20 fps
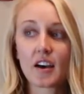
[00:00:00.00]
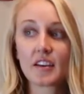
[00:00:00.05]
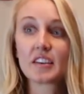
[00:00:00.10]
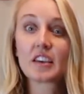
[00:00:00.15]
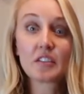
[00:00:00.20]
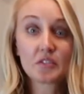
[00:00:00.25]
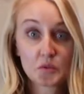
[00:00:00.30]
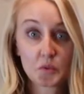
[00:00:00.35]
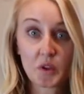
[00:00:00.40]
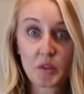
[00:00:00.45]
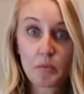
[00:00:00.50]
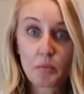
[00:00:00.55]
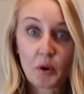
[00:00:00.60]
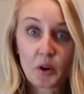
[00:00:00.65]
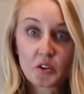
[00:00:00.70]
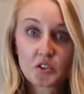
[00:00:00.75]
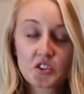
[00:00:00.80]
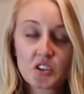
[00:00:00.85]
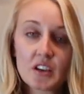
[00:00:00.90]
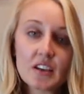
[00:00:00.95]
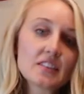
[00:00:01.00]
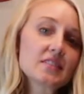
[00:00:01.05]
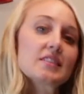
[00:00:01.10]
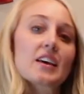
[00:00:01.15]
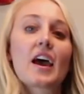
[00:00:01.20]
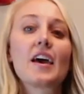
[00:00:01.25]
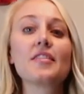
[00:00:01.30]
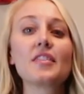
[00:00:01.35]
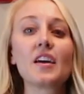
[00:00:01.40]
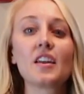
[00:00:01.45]
gifts with purchase,
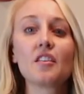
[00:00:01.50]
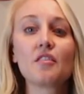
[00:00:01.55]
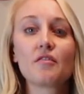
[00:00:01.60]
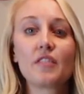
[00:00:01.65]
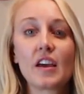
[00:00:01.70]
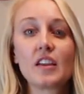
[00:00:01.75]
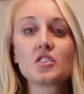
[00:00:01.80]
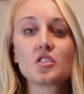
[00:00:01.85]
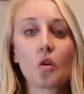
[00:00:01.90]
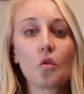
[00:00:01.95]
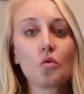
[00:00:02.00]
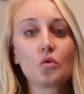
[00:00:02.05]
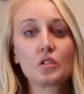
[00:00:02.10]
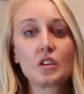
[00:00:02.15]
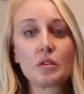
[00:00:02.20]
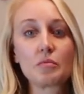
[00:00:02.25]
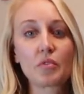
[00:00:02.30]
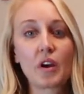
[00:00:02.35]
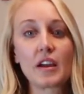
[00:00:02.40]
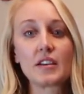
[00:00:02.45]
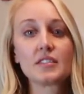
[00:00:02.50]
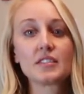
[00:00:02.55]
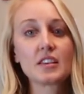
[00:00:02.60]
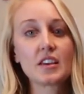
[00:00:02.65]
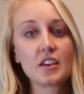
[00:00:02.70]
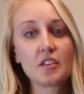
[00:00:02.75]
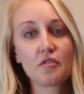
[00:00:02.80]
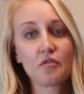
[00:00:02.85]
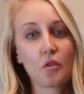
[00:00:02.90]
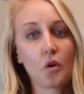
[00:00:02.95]
and then event-only
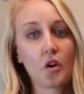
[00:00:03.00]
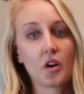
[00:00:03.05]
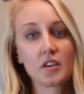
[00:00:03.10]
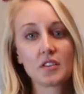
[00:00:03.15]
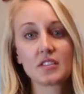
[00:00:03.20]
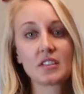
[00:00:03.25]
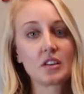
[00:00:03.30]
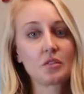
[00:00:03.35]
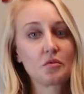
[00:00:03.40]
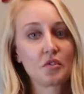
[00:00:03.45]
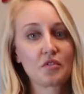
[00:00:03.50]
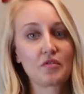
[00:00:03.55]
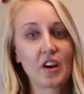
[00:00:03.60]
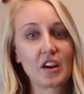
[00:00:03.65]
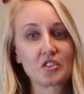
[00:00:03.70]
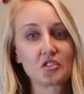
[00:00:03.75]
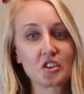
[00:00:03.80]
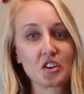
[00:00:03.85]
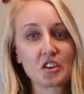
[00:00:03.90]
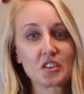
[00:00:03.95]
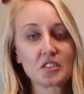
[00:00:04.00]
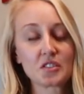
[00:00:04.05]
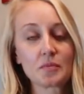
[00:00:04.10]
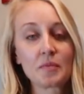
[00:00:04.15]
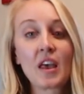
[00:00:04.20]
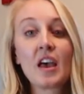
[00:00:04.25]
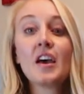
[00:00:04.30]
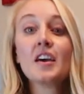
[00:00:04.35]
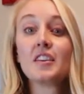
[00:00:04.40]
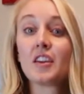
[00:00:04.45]
pricing for our skin refreshers.
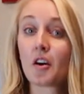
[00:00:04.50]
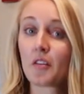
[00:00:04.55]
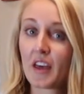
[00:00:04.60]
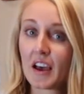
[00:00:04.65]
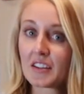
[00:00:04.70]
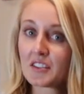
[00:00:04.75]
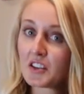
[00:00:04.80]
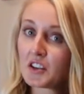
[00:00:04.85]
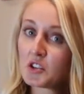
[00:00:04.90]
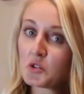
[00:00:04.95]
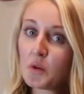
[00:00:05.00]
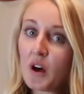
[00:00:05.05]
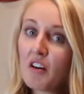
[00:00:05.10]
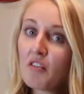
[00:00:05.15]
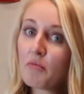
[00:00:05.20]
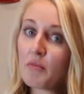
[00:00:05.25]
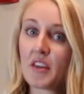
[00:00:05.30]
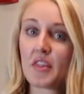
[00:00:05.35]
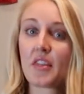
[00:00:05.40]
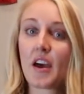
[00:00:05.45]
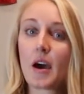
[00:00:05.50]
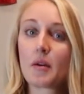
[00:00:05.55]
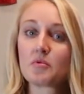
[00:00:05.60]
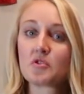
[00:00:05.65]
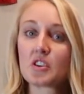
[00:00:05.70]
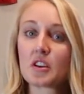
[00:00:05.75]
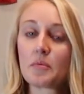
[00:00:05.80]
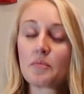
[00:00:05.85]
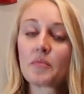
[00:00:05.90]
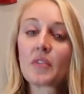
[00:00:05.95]
Now that's our 12-month option.